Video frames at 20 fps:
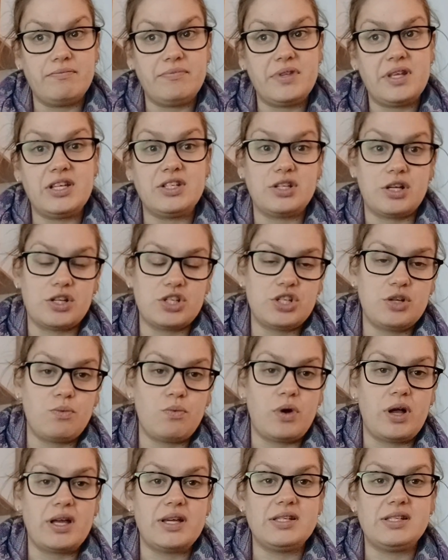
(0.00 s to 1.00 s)
induction
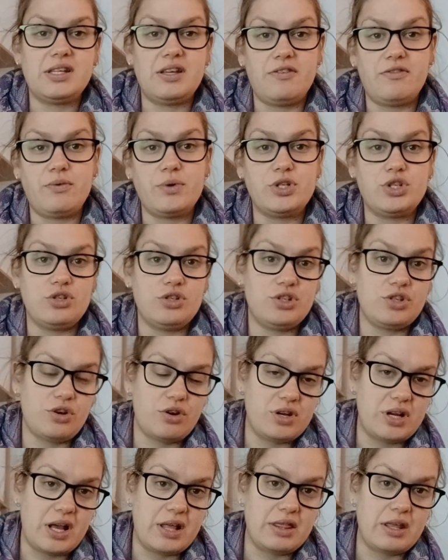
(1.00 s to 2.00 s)
wise if we choose to go
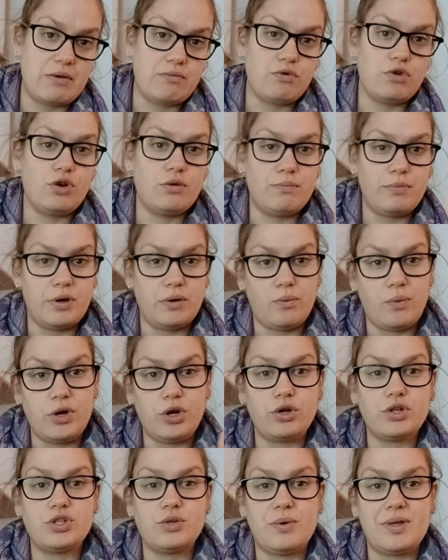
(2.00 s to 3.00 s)
down that route, but we're
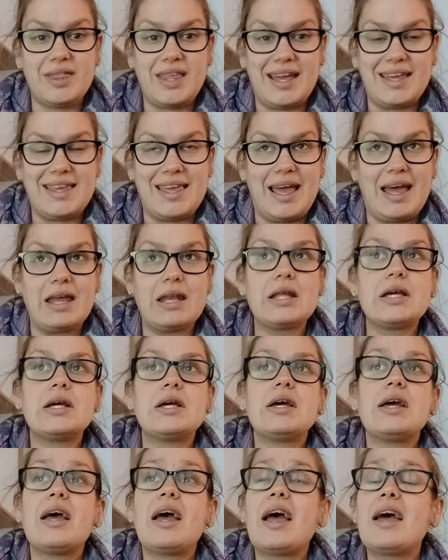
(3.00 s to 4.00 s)
not doing that yet.
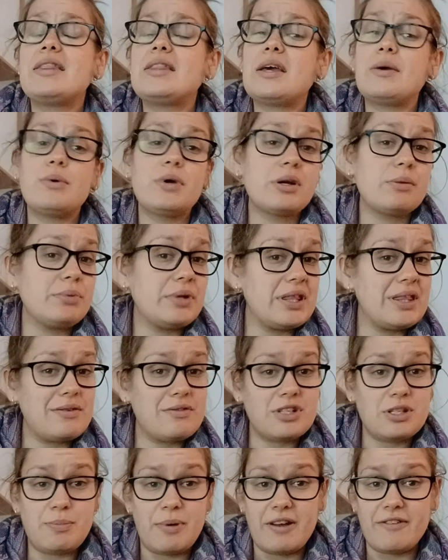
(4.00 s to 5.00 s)
And they were completely
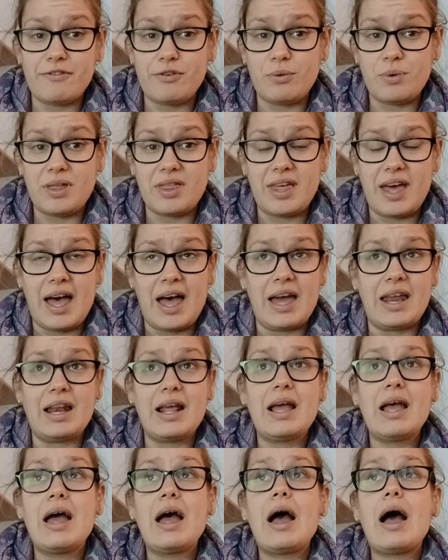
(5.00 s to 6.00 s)
respectful with that.
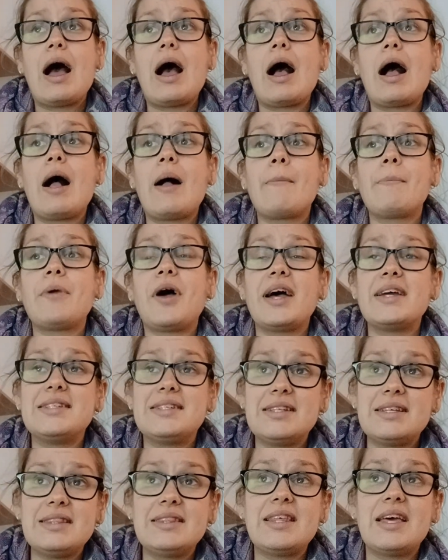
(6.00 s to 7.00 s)
I
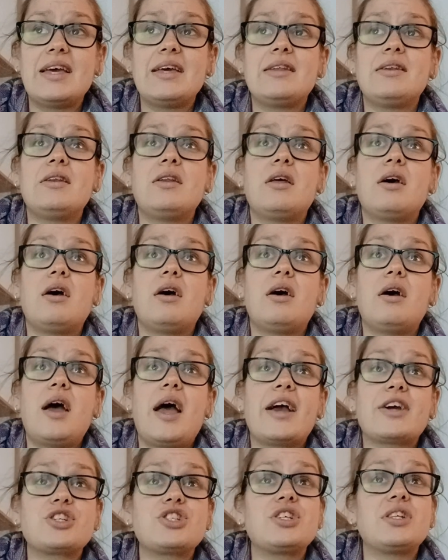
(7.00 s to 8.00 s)
did then
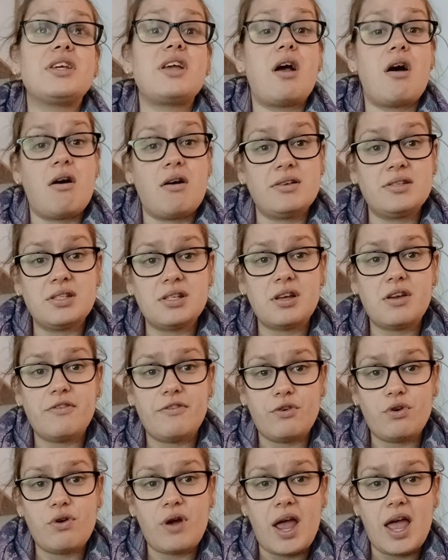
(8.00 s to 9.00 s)
actually ask
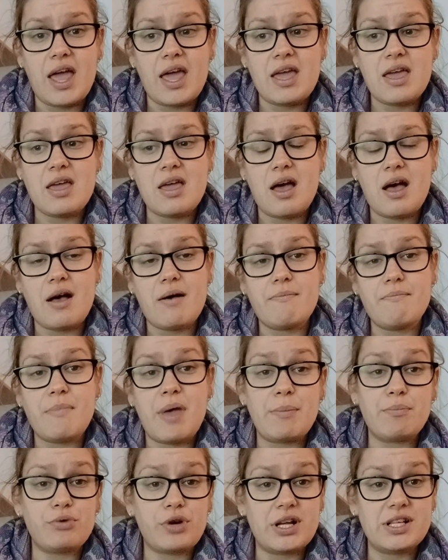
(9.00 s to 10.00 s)
for a
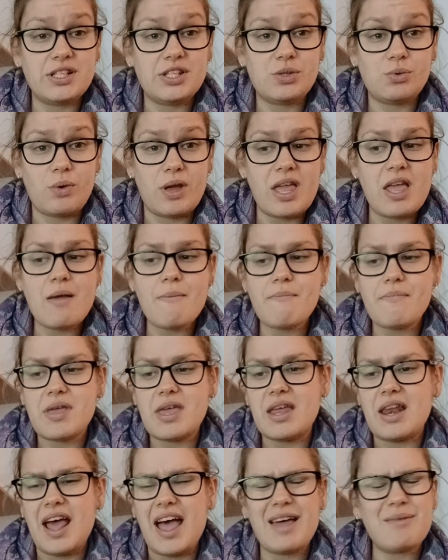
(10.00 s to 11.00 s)
membrane sweep.
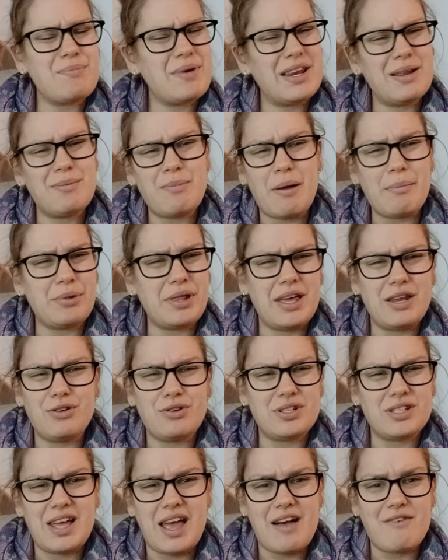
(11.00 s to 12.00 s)
It had been in my plan not
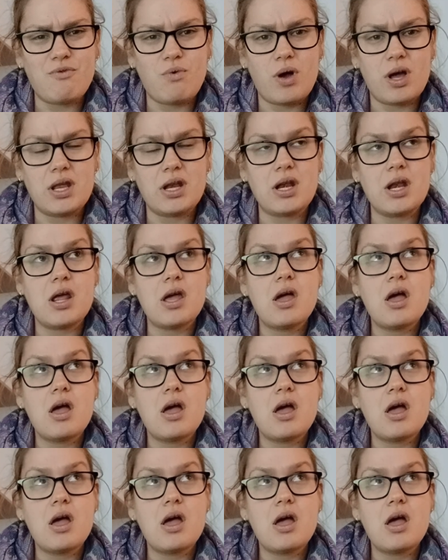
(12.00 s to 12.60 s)
to have one,